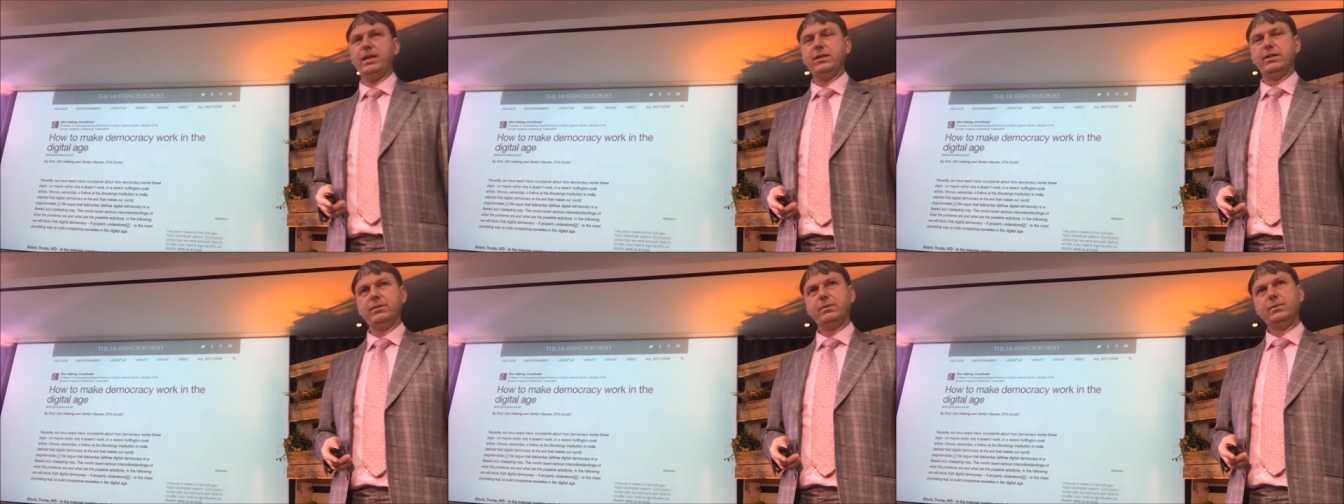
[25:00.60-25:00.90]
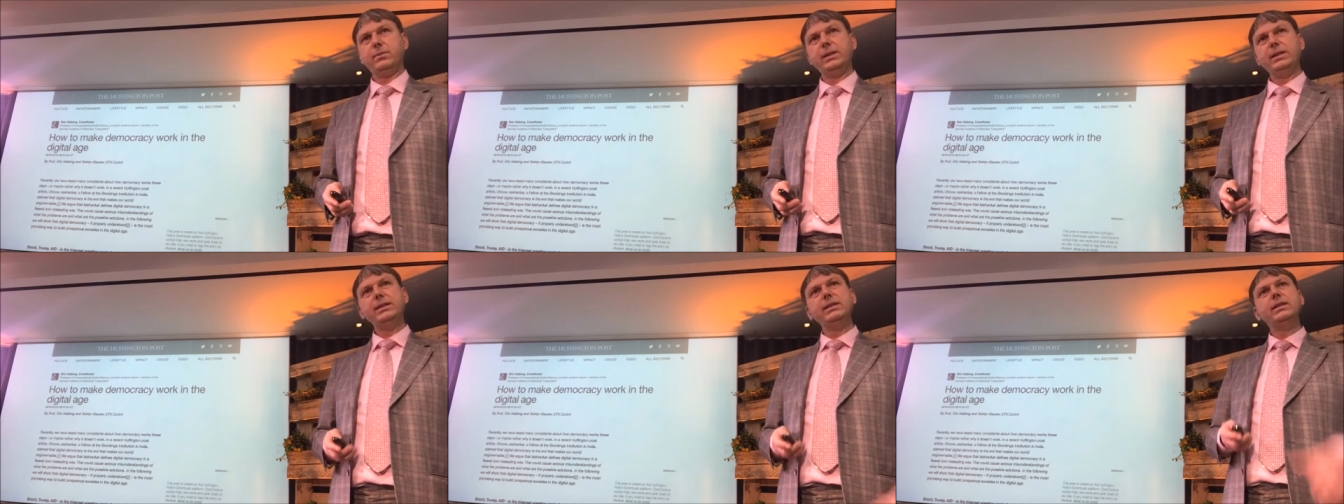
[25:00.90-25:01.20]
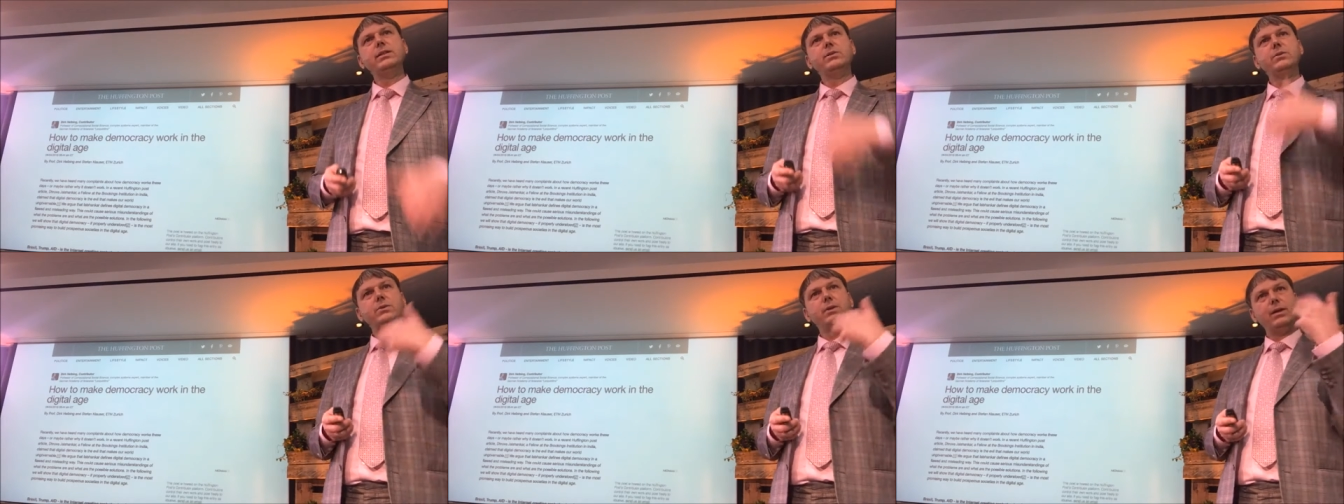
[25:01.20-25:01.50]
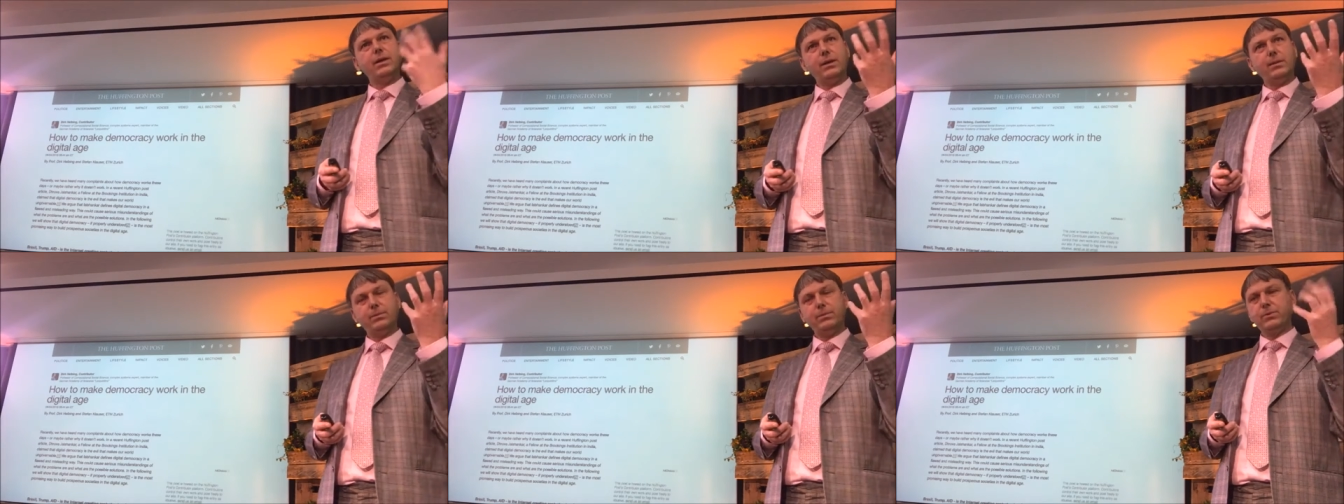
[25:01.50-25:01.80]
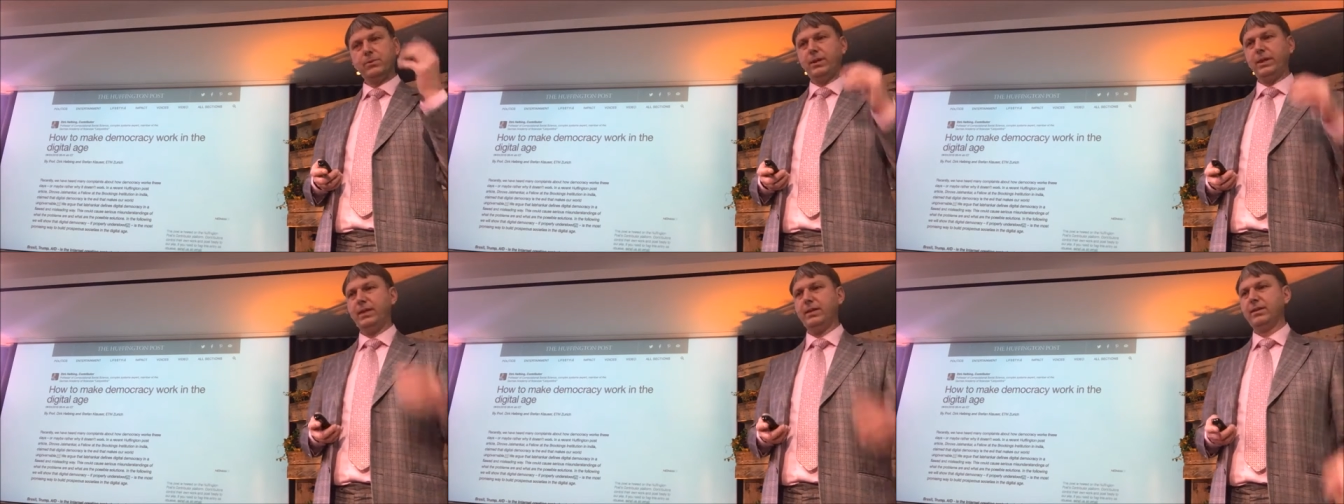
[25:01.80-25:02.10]
age? We need to
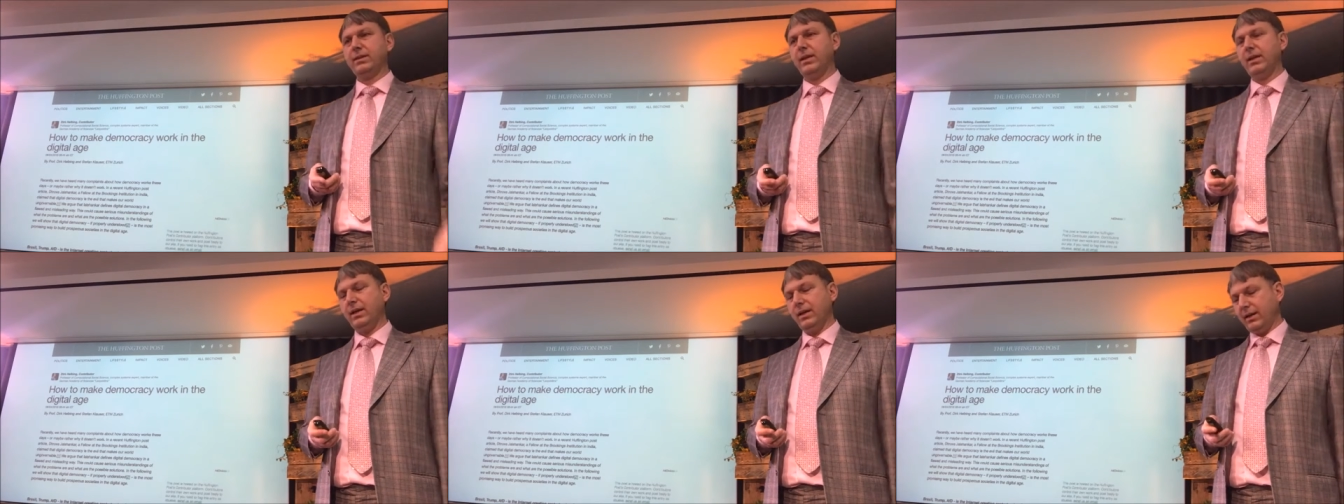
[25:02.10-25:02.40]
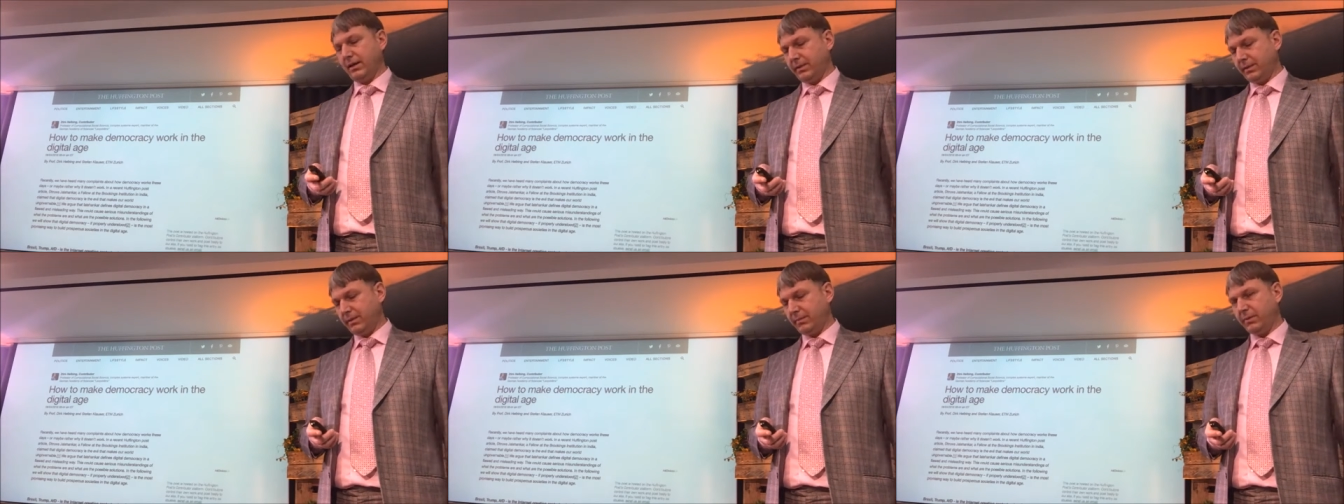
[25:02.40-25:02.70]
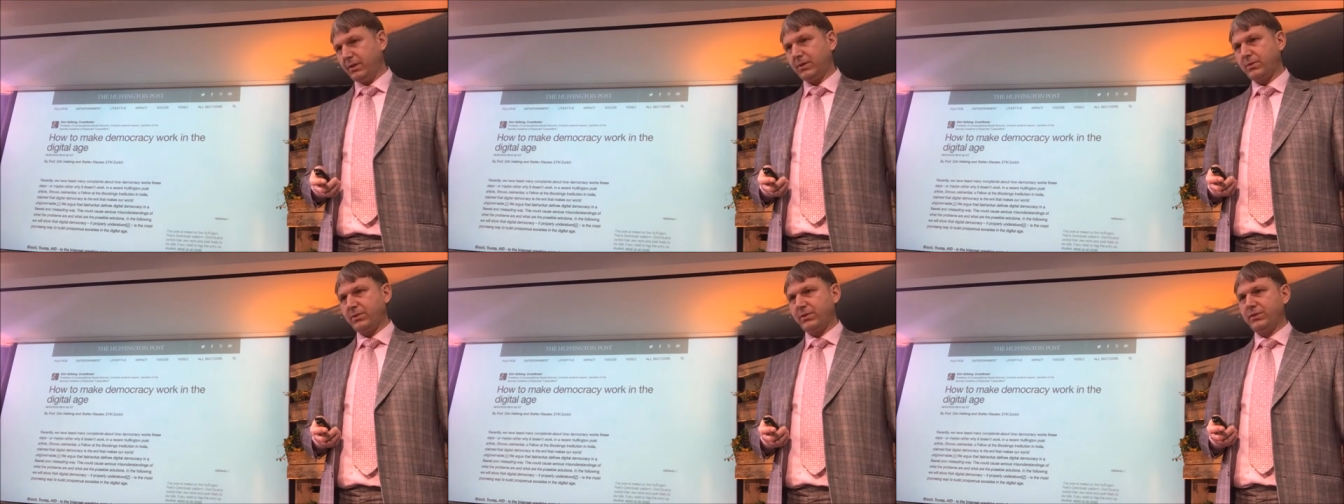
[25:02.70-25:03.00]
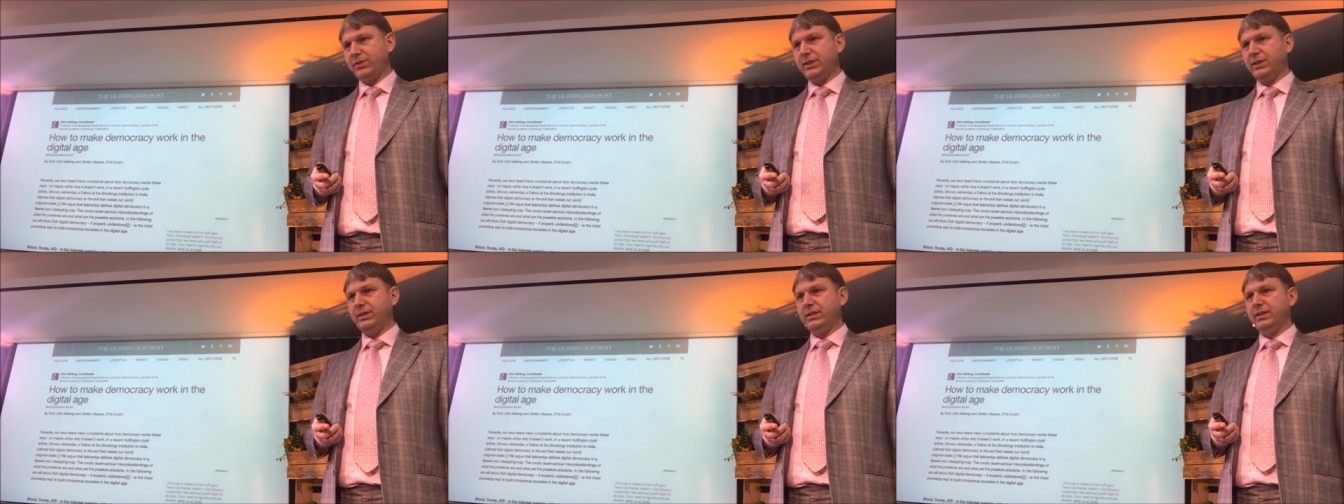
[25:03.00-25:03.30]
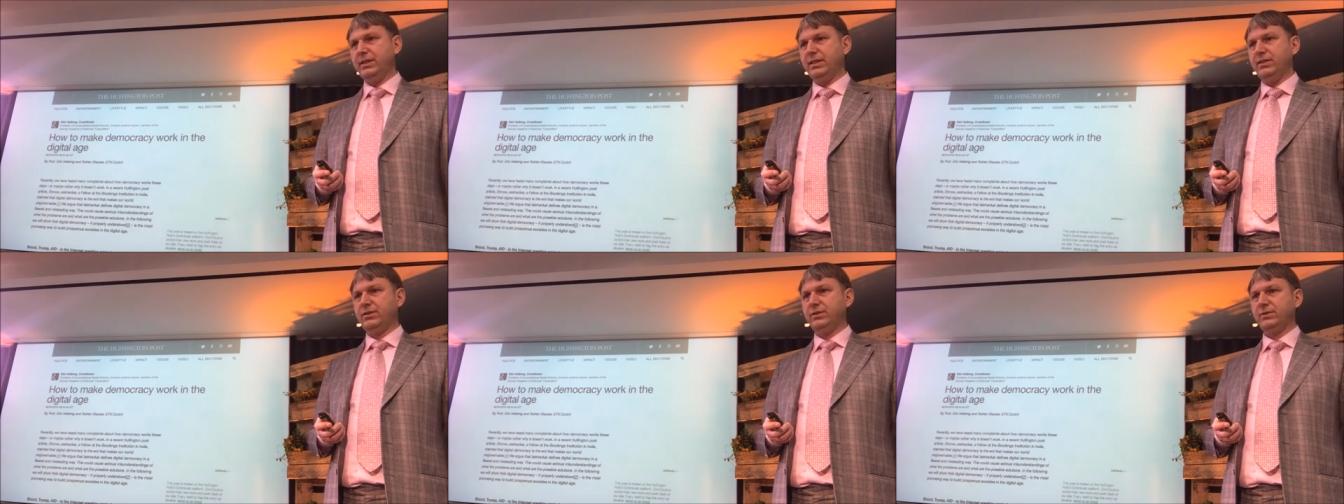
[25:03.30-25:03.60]
upgrade democracy
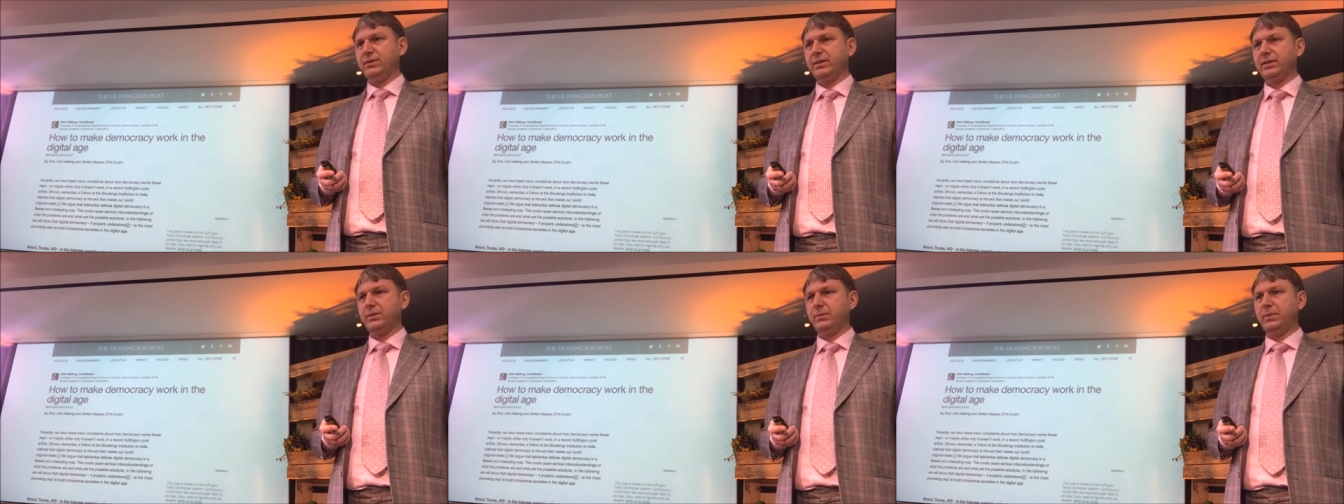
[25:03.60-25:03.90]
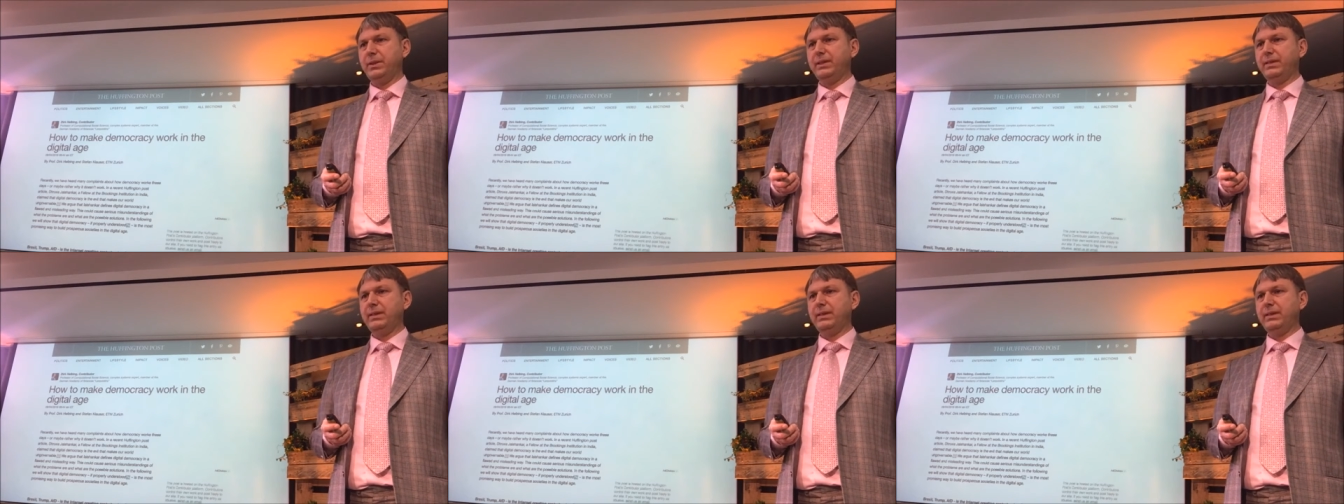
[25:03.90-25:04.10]
digitally.